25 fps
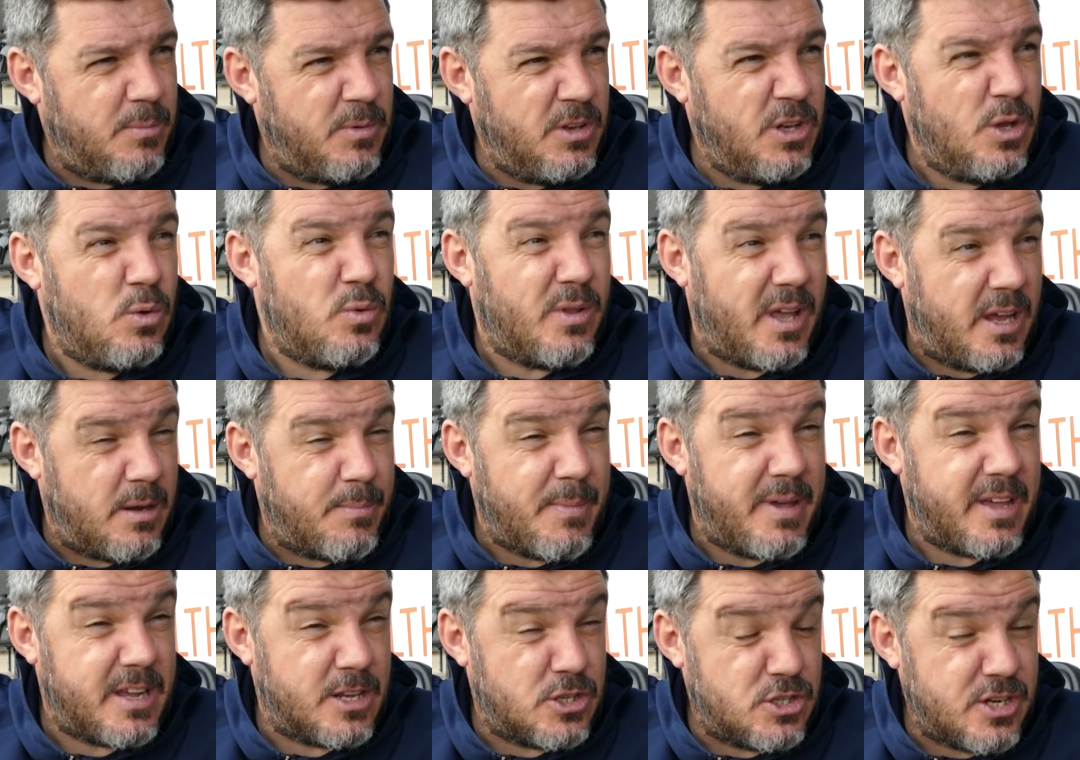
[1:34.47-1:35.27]
We knew they'd
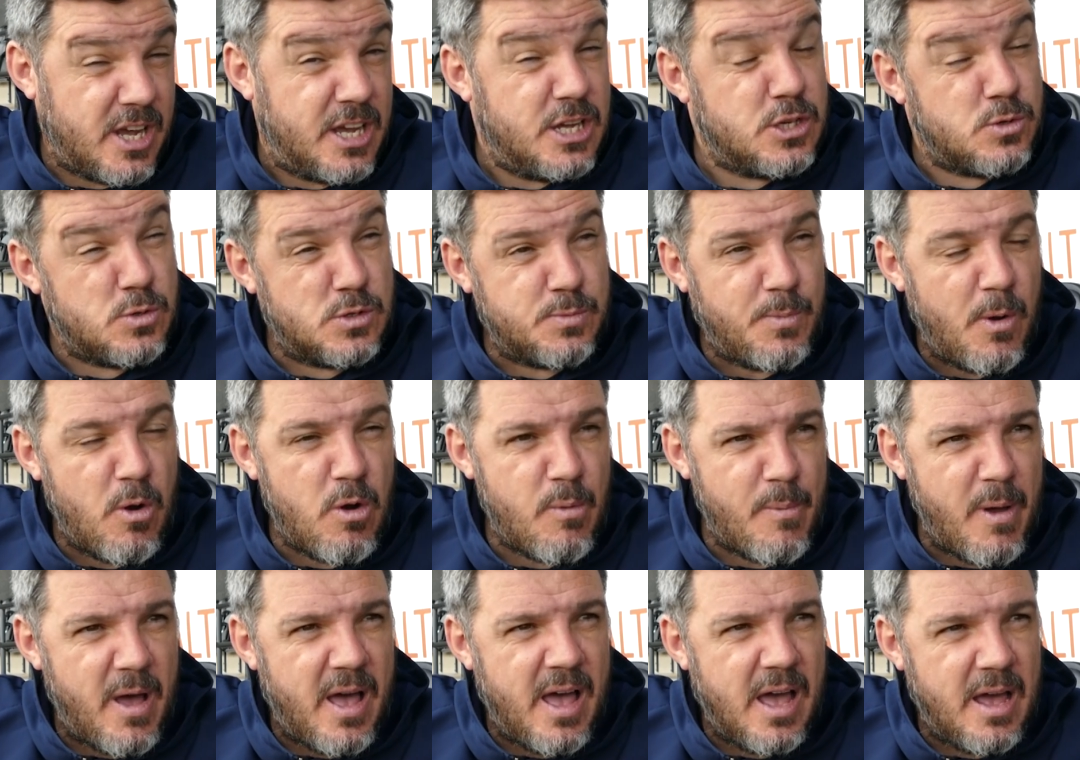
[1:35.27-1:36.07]
make a change. We spoke
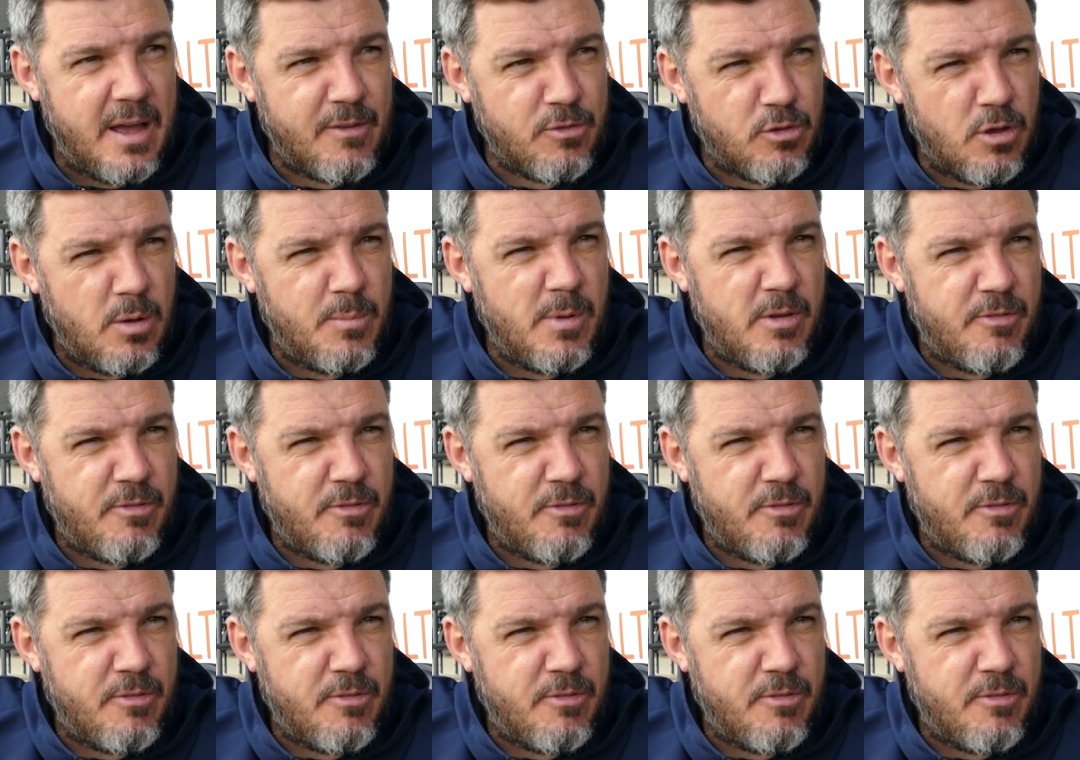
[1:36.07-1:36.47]
about it at half time.